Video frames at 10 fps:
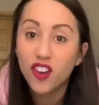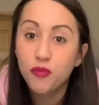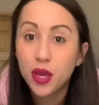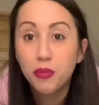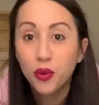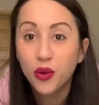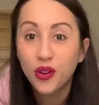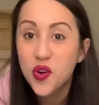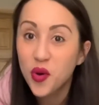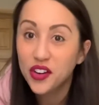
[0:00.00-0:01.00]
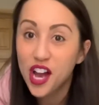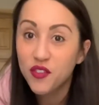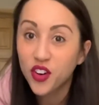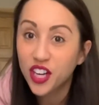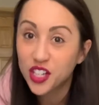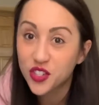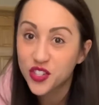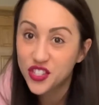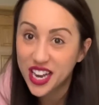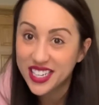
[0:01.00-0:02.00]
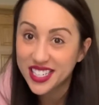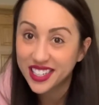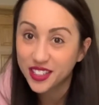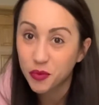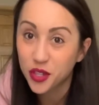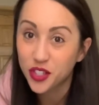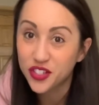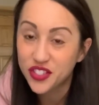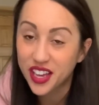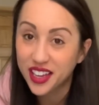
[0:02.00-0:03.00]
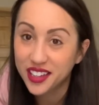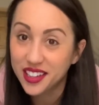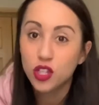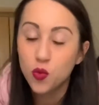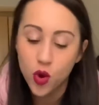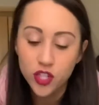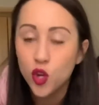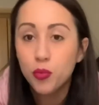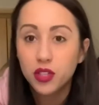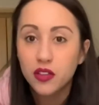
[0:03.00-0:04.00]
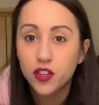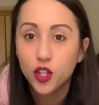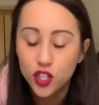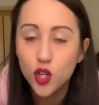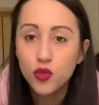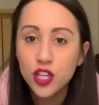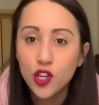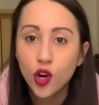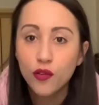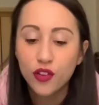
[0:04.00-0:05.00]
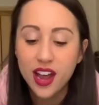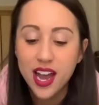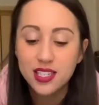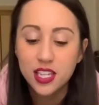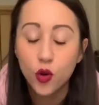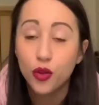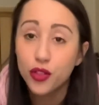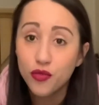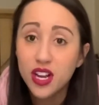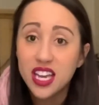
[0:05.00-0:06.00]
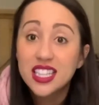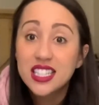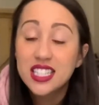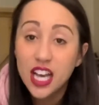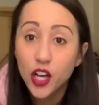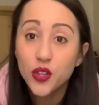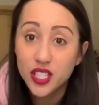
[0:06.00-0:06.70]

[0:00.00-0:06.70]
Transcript: people who are not very understanding when you're sick. Usually 1, don't believe you, 2, think you're overreacting, or 3, tell you to